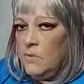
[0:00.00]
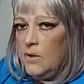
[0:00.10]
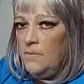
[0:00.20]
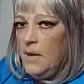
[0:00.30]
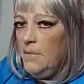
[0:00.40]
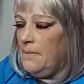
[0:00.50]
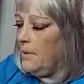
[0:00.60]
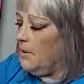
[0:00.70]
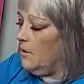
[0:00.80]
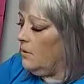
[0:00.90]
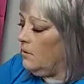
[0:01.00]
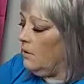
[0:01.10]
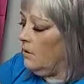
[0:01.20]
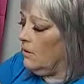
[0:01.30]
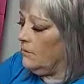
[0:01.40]
Remember,
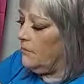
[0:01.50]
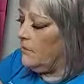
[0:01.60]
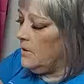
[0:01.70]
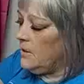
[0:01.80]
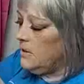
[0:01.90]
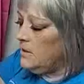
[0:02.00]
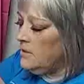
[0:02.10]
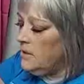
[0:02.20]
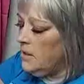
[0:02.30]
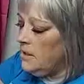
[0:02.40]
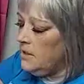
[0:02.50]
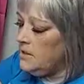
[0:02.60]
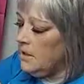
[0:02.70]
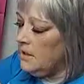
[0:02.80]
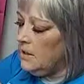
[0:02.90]
Earth
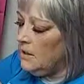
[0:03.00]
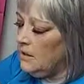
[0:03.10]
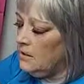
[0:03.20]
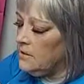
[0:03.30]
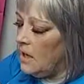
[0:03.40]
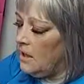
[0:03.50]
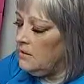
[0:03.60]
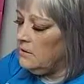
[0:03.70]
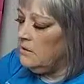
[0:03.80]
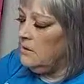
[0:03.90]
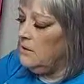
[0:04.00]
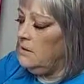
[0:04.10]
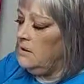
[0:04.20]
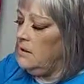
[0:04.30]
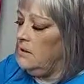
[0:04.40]
teeny tiny little dot
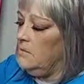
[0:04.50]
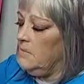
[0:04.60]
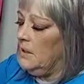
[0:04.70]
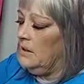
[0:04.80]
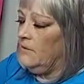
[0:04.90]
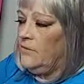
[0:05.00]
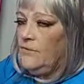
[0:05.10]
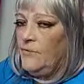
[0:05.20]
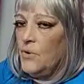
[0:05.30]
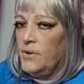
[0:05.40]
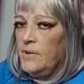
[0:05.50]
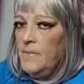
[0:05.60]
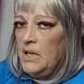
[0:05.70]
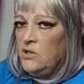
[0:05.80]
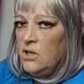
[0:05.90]
in the middle of the fourth
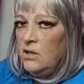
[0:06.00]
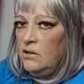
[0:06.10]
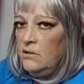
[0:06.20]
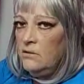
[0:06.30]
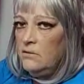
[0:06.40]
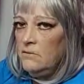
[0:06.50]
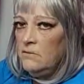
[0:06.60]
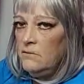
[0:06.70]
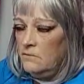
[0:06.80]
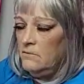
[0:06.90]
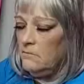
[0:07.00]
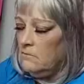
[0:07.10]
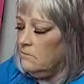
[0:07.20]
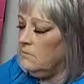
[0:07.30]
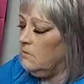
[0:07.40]
dimension.
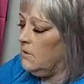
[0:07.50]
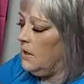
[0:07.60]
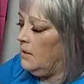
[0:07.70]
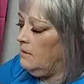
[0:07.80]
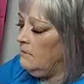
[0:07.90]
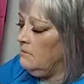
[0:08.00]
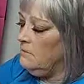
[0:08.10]
Okay?